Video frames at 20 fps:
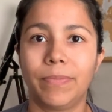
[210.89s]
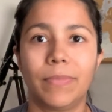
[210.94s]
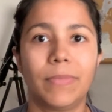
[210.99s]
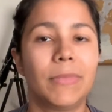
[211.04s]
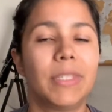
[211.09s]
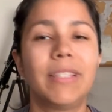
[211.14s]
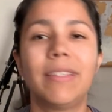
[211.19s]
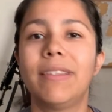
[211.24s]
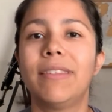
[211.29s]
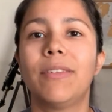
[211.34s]

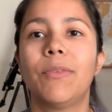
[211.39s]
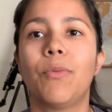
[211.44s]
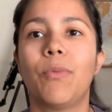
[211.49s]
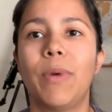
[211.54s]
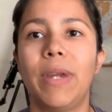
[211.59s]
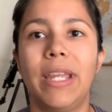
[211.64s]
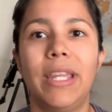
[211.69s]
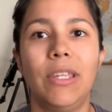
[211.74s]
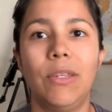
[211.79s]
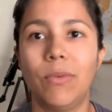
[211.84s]
This is a
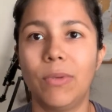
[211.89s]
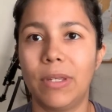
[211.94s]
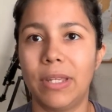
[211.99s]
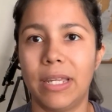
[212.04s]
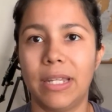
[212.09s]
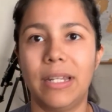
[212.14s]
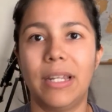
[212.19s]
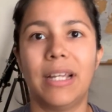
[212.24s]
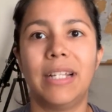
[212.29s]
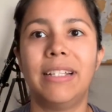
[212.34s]
way you
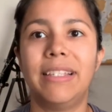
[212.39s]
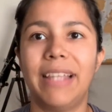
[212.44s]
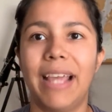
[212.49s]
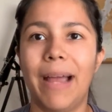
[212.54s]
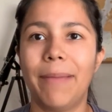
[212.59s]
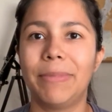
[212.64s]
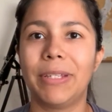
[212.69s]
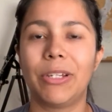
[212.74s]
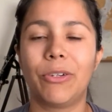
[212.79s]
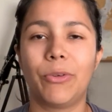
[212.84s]
can
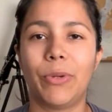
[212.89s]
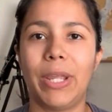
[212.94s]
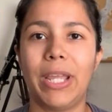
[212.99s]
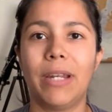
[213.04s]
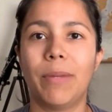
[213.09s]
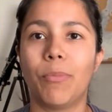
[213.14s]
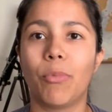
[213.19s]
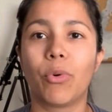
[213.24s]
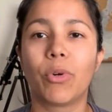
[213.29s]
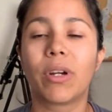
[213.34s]
adapt and create a
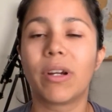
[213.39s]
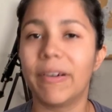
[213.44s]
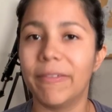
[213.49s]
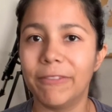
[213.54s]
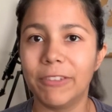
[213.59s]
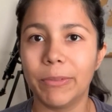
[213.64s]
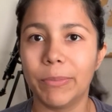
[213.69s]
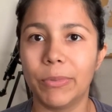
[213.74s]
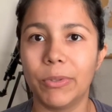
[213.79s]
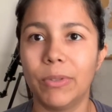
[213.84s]
more
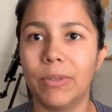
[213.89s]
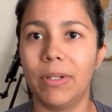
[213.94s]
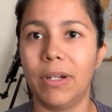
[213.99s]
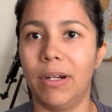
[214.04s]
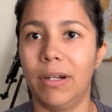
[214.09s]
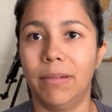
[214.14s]
comfortable